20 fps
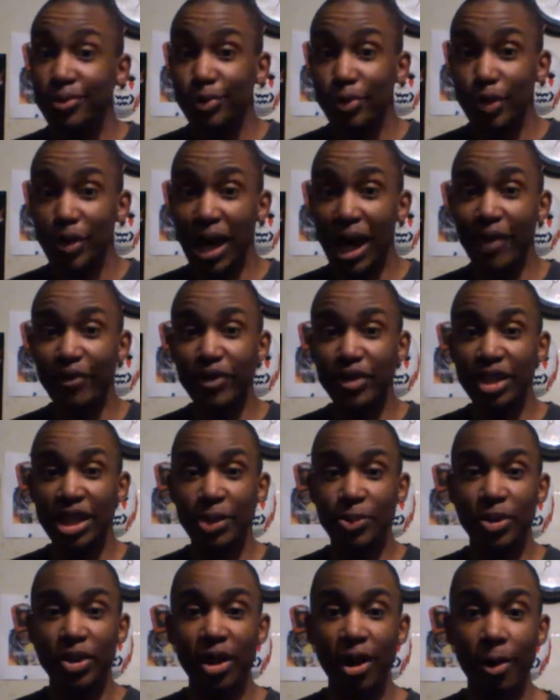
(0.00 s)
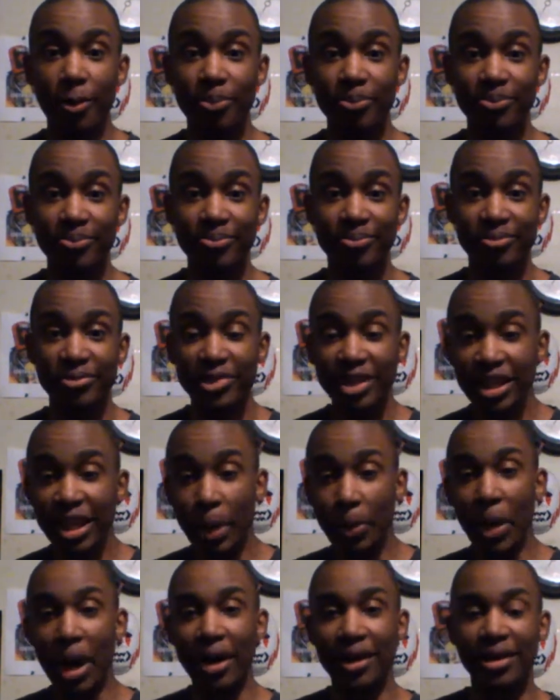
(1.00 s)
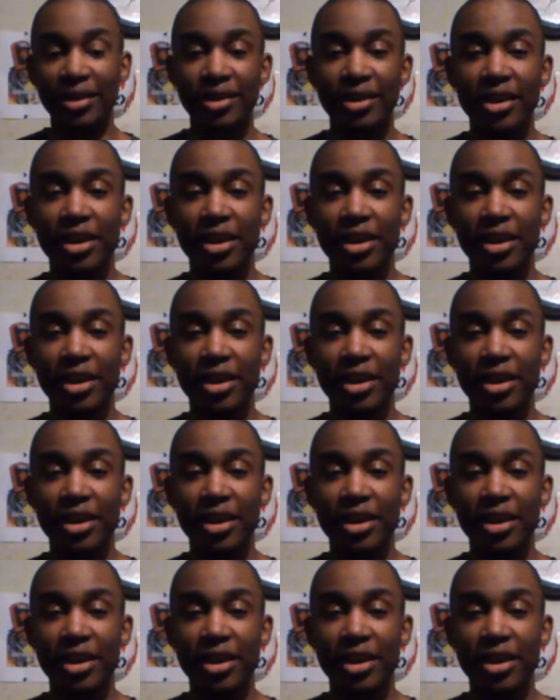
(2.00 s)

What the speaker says: have to keep it up. Think about it.